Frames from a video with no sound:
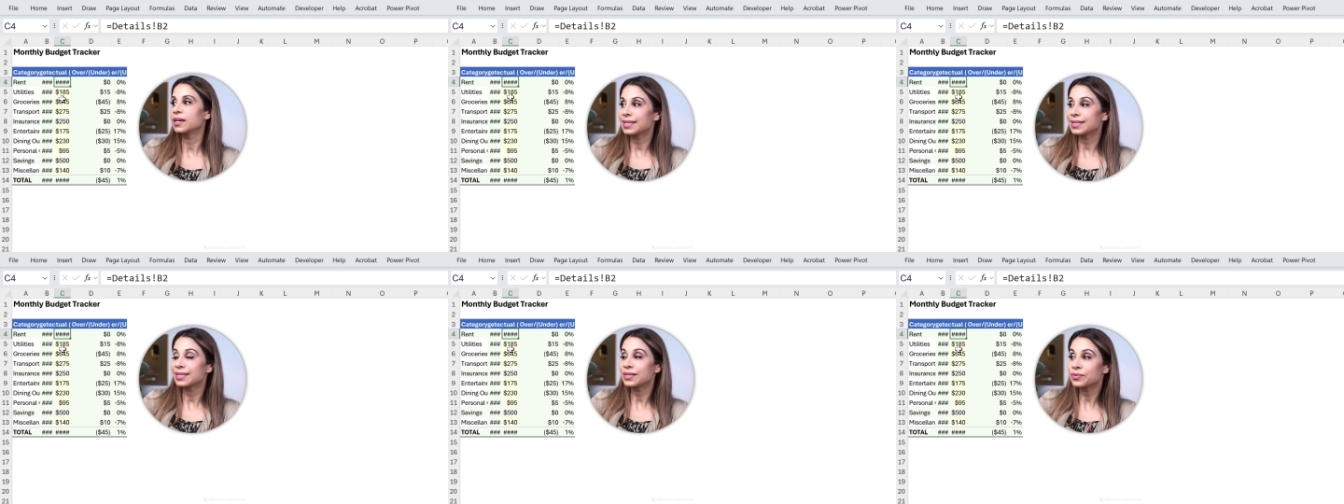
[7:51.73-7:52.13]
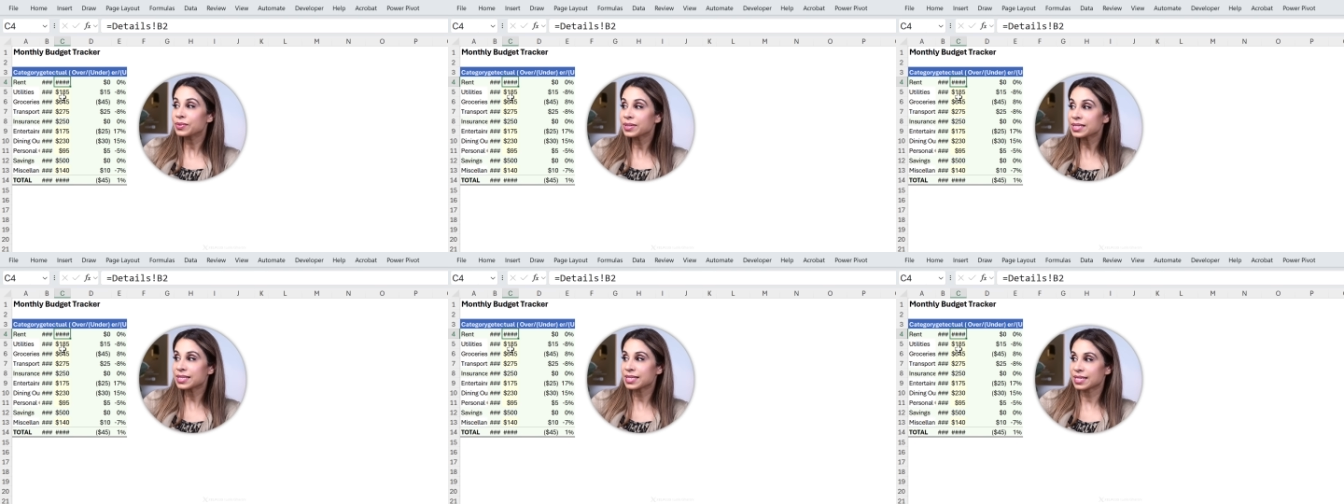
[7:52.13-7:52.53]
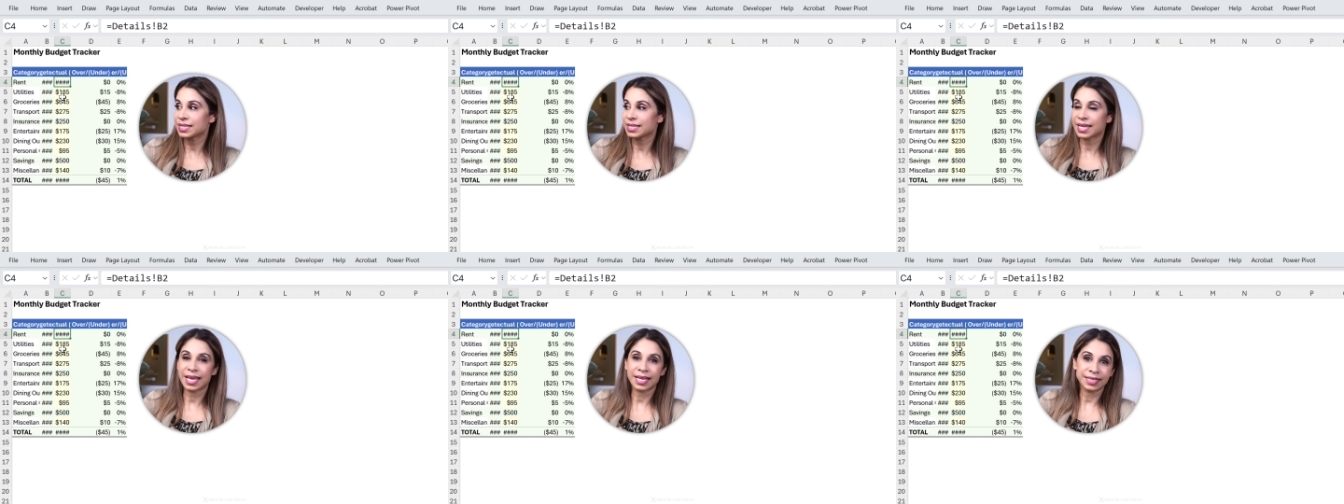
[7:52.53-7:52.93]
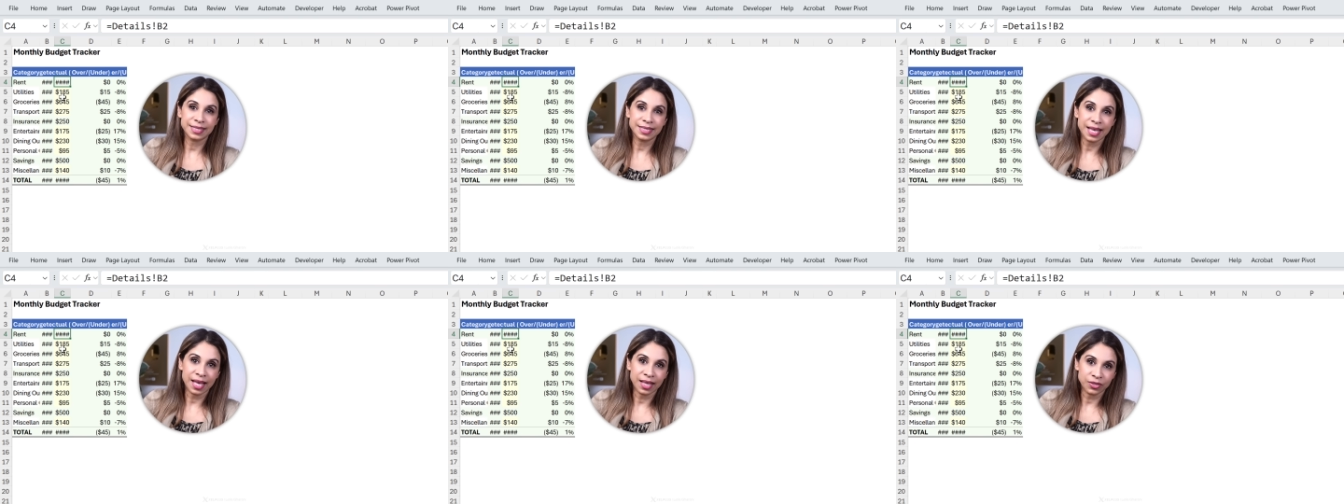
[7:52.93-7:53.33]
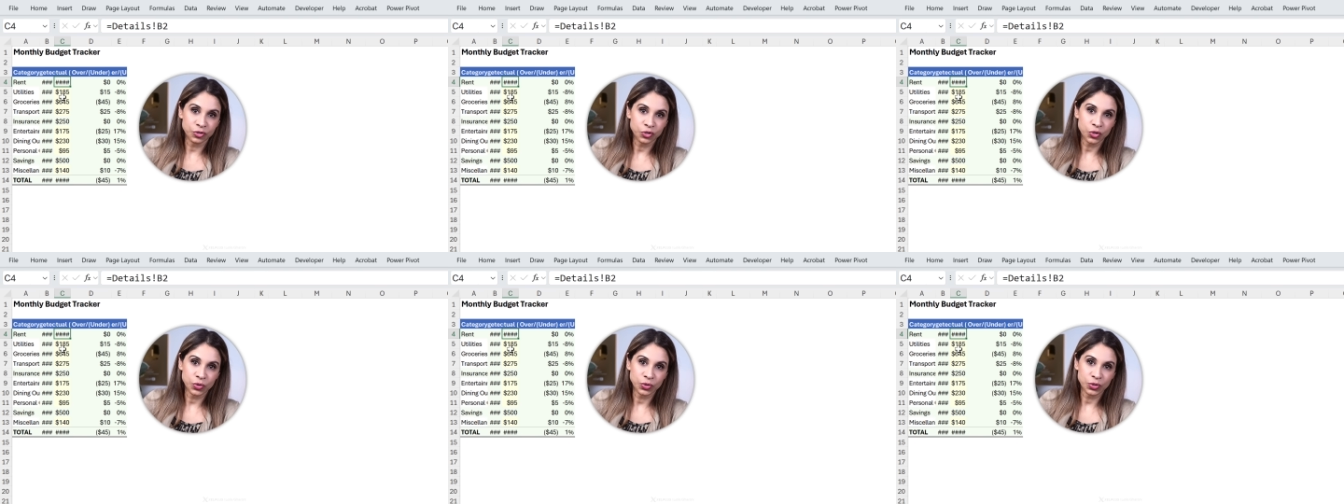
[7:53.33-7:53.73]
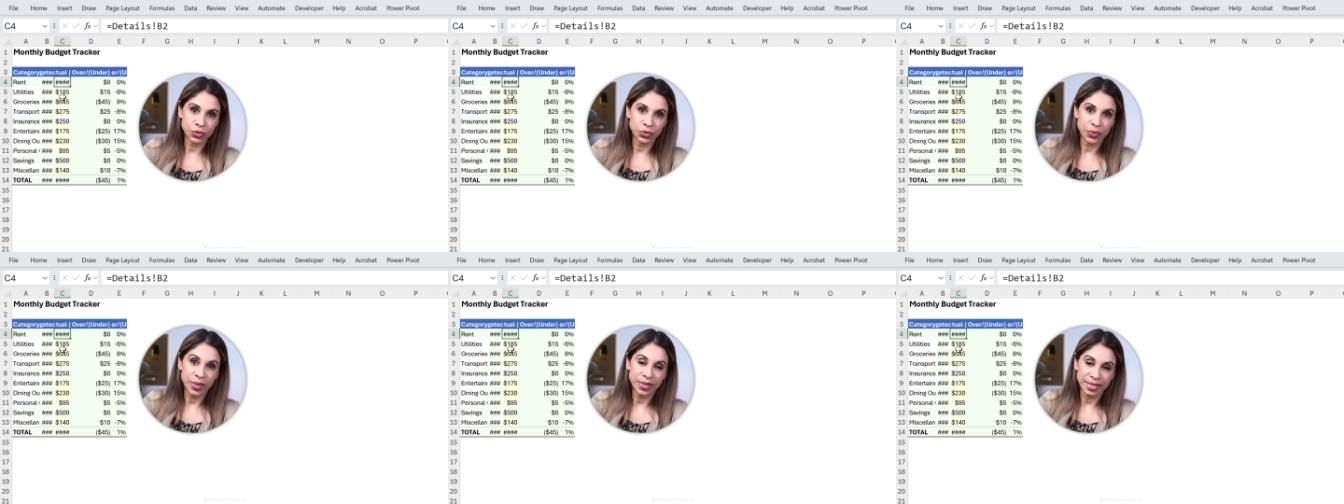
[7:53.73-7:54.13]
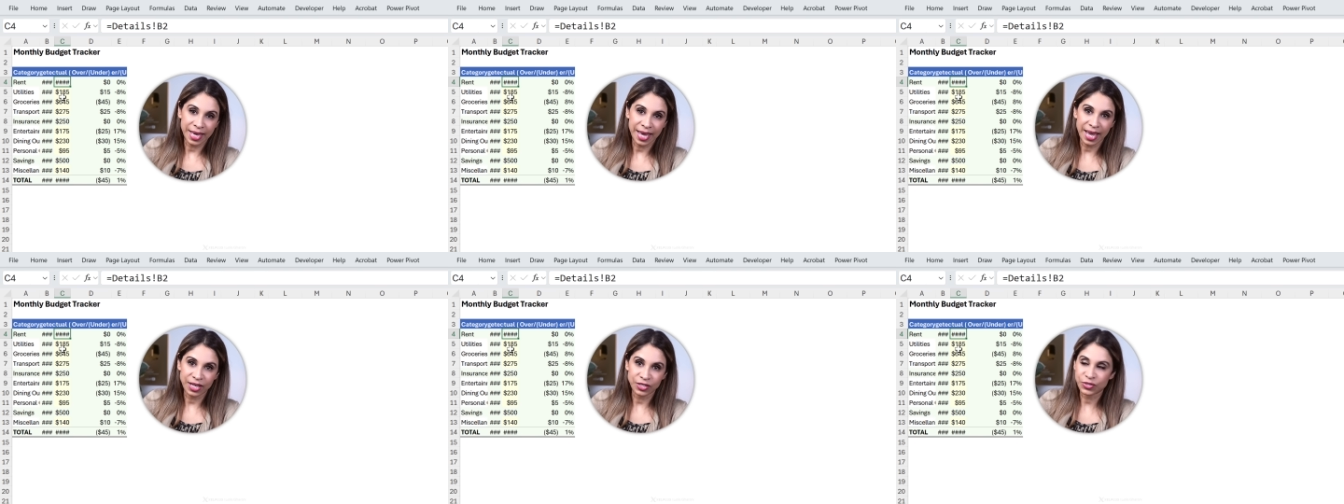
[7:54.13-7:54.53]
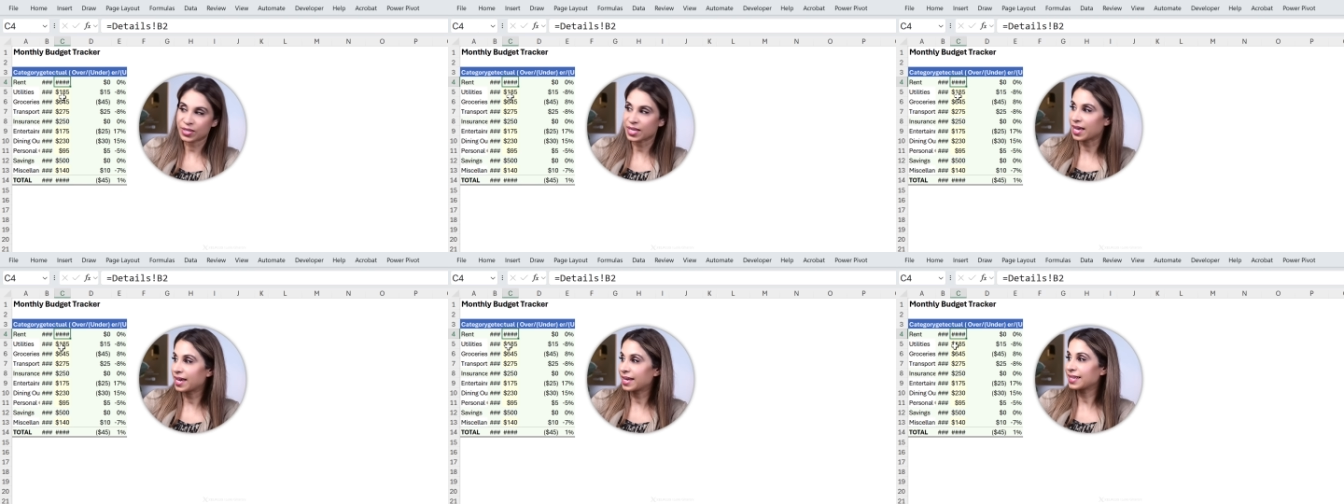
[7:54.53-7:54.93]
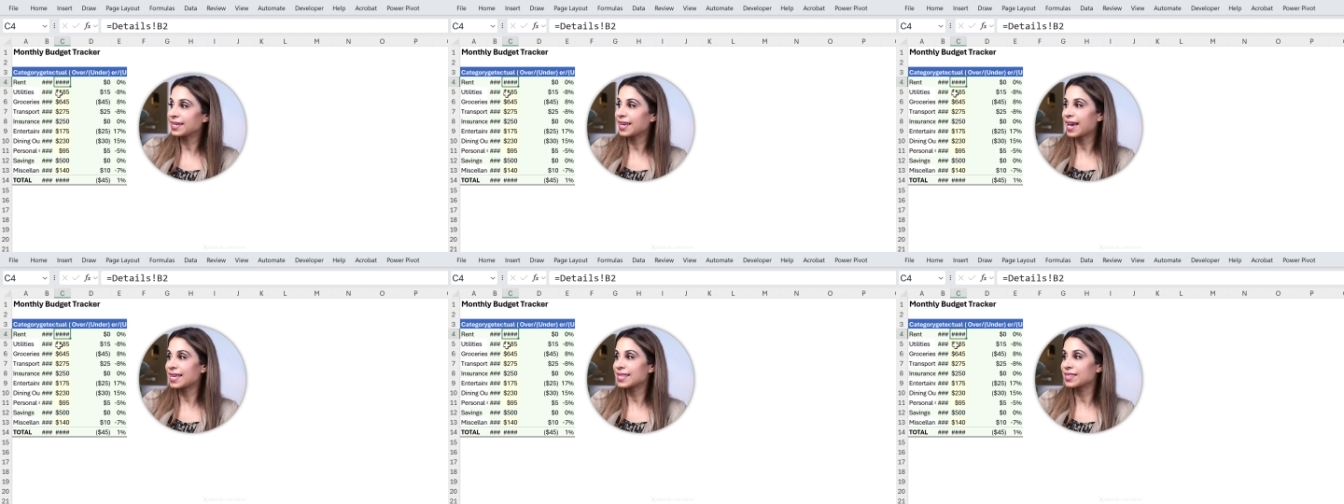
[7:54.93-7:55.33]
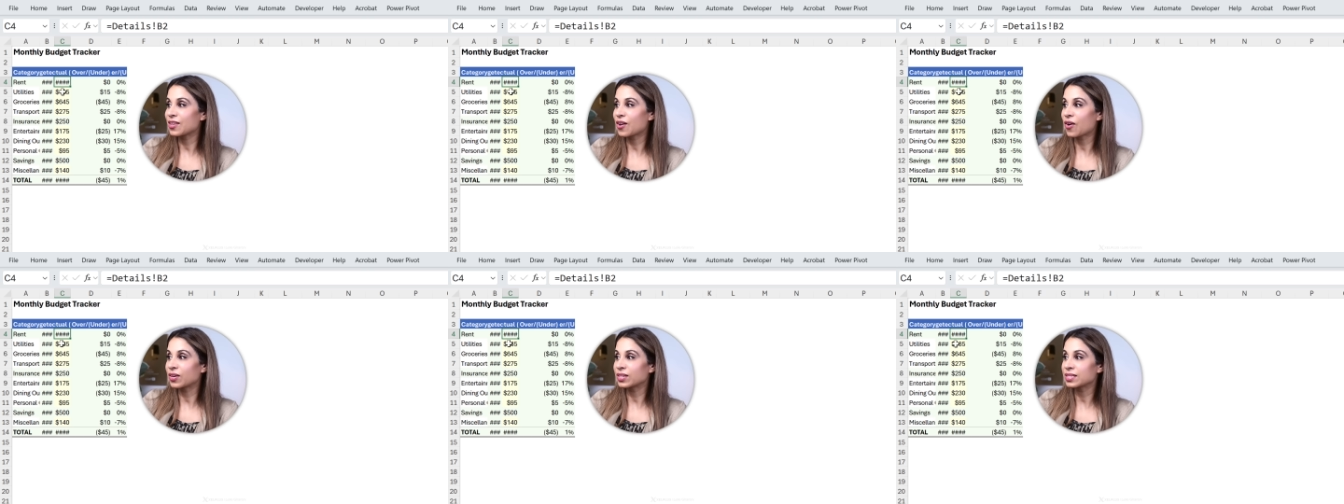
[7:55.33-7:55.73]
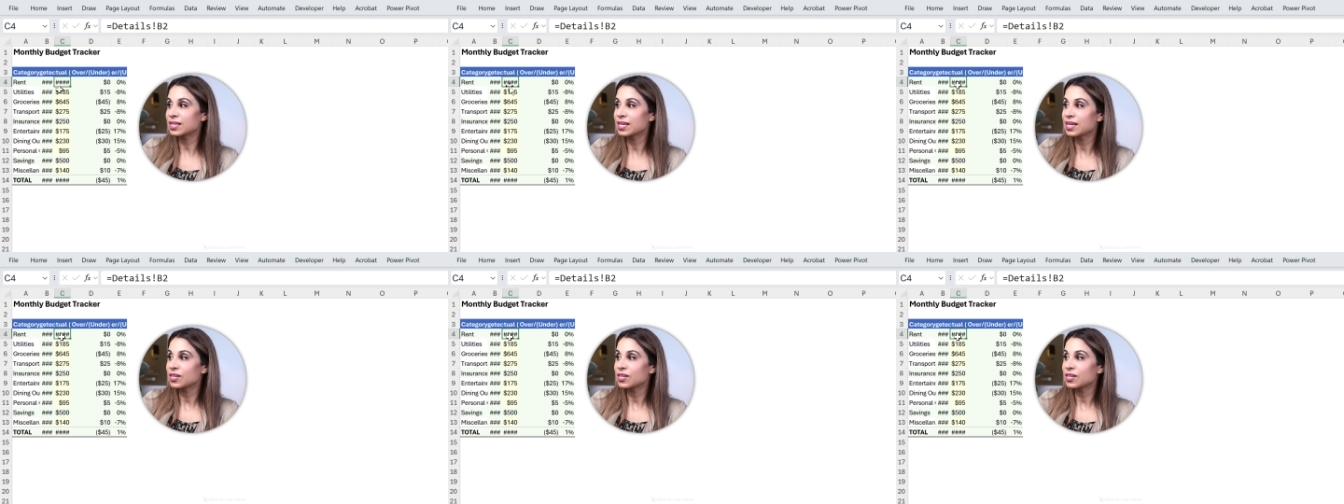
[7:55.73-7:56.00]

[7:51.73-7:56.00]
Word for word: The reason Excel shows you the hash sign and not